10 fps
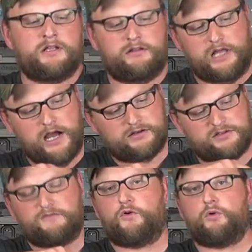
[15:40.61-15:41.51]
locks
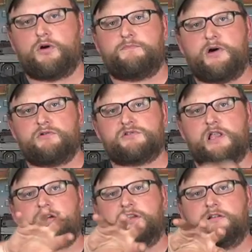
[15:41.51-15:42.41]
the forward opposed
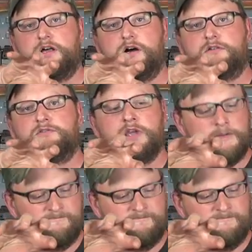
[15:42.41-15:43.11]
locking lugs